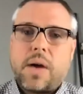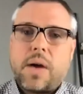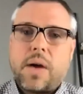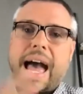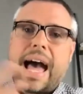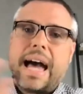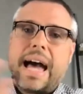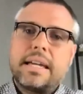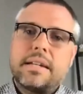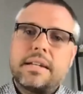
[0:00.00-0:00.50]

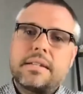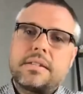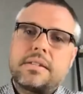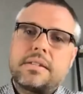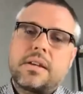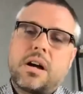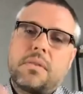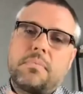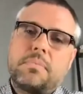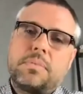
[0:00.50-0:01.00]
add in
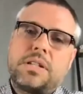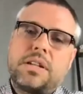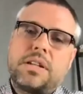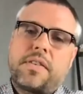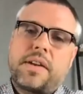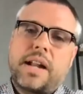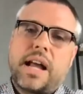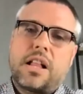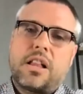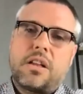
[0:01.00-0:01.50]
some
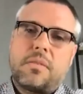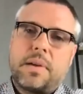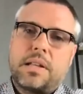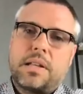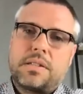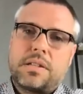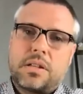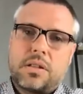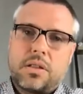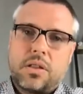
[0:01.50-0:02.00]
different
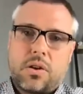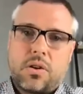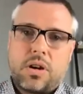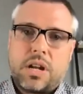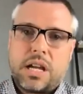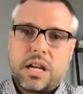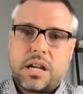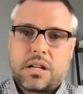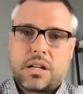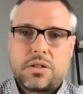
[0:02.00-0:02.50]
elements and
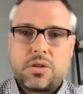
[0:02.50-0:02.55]
learning